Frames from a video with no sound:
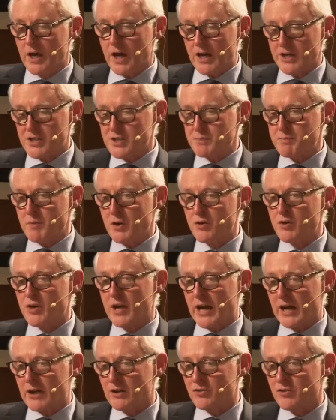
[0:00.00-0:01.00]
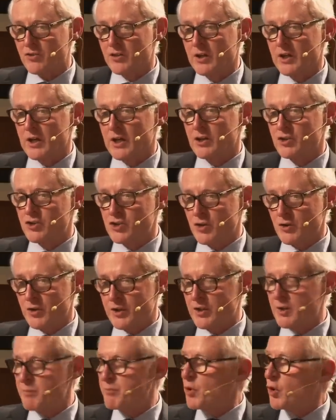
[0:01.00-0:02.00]
I spoke out
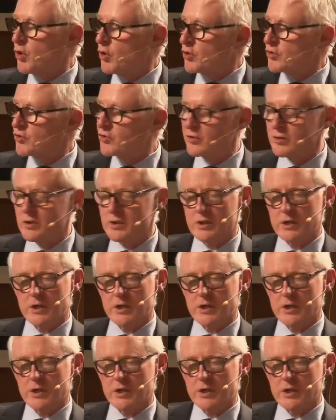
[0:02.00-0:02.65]
during the pause,